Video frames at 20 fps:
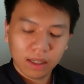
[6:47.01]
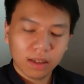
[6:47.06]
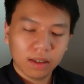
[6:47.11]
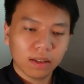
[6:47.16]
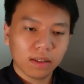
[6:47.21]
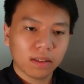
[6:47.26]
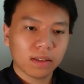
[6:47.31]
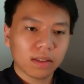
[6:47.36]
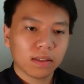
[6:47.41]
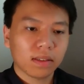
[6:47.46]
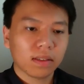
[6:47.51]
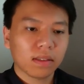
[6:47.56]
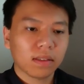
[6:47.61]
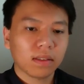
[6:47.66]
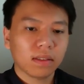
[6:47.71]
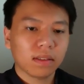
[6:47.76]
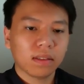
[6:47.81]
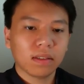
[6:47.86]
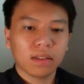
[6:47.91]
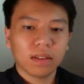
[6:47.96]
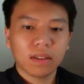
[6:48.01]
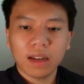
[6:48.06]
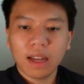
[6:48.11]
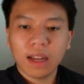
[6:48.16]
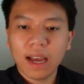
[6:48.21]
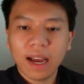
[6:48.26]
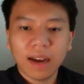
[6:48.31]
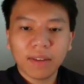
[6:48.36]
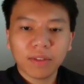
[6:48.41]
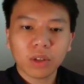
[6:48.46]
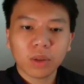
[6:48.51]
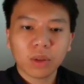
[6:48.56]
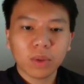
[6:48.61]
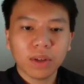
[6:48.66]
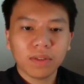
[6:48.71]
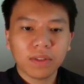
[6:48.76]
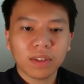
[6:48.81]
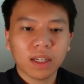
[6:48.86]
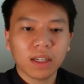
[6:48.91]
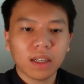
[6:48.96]
And after
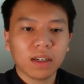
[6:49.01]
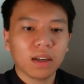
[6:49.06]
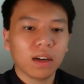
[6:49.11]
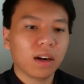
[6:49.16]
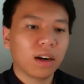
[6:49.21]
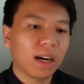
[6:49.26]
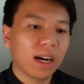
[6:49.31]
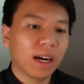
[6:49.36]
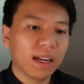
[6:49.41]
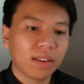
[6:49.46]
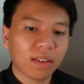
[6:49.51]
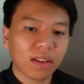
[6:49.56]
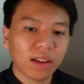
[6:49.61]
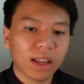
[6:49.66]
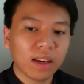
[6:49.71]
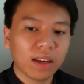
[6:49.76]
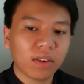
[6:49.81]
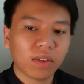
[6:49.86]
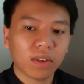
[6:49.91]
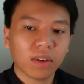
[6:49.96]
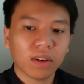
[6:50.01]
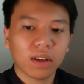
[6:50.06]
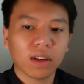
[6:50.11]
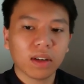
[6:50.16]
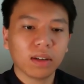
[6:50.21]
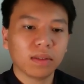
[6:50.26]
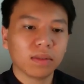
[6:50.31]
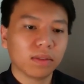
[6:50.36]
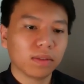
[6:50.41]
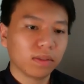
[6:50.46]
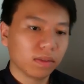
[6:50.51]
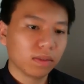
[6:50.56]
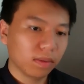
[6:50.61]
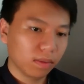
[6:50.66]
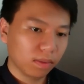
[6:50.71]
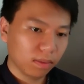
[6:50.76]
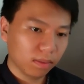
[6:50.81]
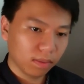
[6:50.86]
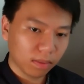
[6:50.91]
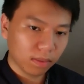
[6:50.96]
we've done our isolation
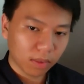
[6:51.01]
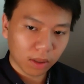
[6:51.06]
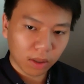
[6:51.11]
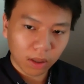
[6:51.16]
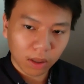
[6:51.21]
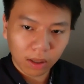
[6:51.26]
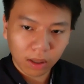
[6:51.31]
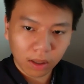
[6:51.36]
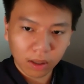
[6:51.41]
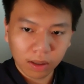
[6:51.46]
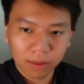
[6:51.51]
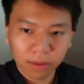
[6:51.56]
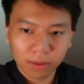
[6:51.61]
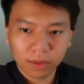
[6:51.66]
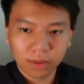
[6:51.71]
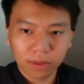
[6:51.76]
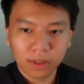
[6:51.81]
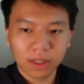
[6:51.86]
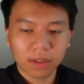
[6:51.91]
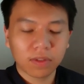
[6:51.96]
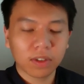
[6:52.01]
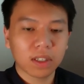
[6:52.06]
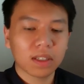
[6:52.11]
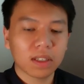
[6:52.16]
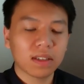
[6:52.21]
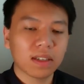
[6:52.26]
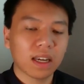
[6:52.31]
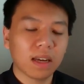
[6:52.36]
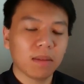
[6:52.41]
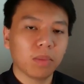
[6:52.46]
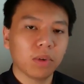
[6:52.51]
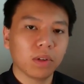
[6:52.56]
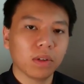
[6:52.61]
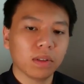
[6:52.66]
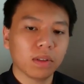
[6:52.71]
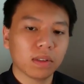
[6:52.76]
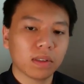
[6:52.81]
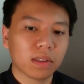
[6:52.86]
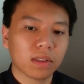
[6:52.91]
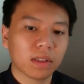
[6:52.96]
of different
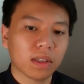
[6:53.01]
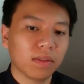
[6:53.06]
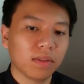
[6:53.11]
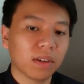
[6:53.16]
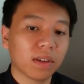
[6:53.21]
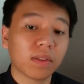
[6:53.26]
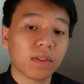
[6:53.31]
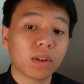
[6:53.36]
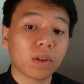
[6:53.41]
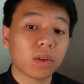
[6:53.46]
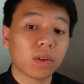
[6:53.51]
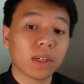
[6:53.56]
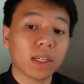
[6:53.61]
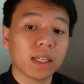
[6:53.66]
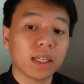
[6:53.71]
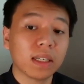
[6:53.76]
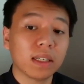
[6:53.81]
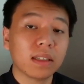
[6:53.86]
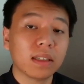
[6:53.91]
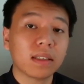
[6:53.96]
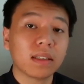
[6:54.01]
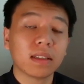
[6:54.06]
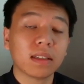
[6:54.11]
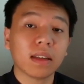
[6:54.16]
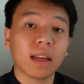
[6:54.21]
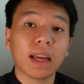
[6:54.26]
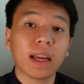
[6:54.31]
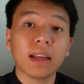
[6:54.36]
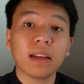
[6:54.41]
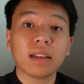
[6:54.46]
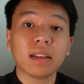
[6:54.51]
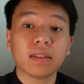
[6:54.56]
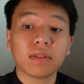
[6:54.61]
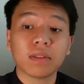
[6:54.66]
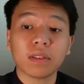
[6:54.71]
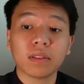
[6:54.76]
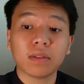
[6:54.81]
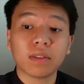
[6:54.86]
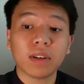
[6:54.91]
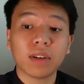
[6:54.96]
samples, of different reads, and
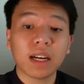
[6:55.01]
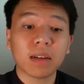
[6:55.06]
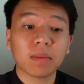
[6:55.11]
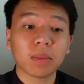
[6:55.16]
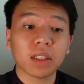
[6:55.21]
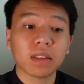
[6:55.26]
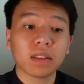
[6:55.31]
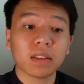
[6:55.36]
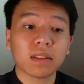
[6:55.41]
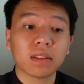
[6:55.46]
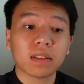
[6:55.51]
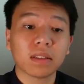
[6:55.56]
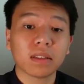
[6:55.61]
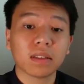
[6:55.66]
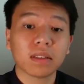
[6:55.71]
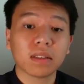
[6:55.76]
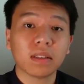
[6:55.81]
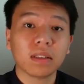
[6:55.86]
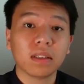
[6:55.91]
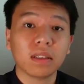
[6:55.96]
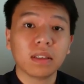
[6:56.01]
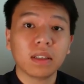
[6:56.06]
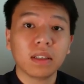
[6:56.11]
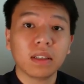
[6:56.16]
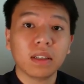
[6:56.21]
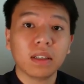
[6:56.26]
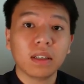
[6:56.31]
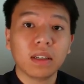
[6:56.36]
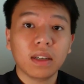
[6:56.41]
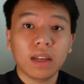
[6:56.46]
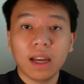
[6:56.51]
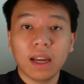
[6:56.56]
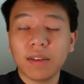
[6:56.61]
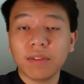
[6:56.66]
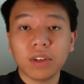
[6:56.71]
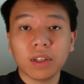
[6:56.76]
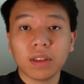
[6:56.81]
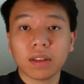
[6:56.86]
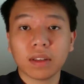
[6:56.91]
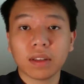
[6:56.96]
different fragments,
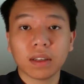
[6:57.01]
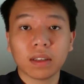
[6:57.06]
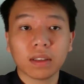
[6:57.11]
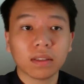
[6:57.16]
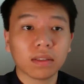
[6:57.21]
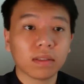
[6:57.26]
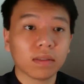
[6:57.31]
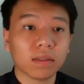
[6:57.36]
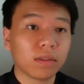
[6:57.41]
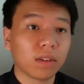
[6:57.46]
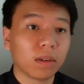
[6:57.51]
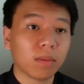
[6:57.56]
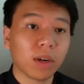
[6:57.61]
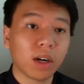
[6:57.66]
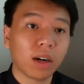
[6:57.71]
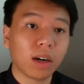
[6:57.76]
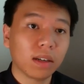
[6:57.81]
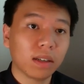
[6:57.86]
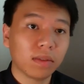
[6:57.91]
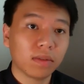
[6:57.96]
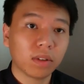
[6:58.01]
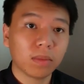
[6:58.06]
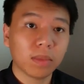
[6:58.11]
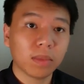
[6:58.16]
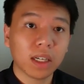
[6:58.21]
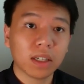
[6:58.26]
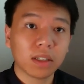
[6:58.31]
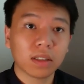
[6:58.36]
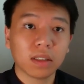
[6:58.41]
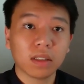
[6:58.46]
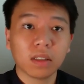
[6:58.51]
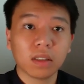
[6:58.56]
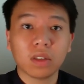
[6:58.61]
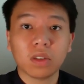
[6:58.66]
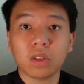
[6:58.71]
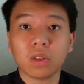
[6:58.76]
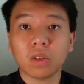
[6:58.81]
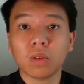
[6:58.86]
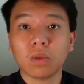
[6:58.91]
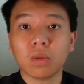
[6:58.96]
everything from our information
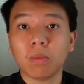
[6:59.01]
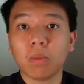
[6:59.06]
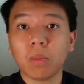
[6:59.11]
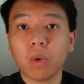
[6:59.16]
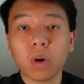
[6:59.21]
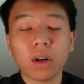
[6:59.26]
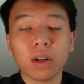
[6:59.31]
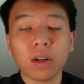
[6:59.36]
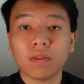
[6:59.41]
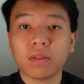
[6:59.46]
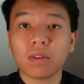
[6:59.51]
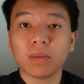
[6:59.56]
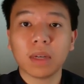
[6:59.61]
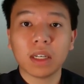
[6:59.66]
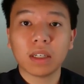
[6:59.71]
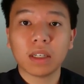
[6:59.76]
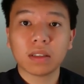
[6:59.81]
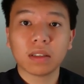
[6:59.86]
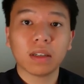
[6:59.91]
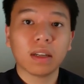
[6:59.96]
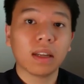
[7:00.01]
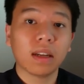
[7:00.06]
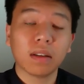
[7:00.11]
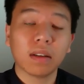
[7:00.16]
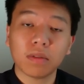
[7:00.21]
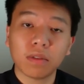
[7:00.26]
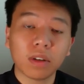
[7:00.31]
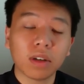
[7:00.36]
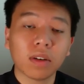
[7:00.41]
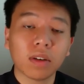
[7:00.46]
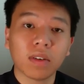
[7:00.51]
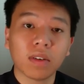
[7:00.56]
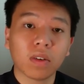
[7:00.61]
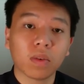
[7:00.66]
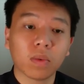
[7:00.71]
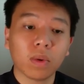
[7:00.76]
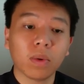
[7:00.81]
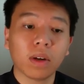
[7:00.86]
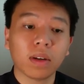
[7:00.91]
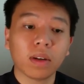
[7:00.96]
to more information and
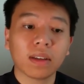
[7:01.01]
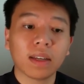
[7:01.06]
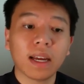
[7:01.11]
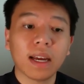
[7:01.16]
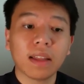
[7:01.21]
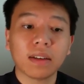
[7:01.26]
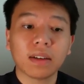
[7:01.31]
inferences we want to